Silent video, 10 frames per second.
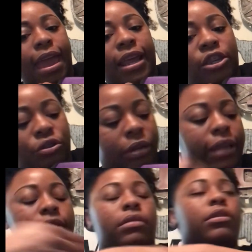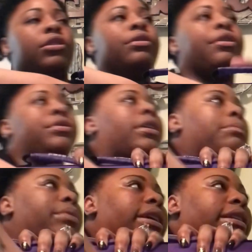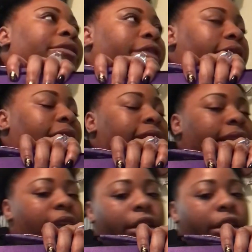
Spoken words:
and you can put different things in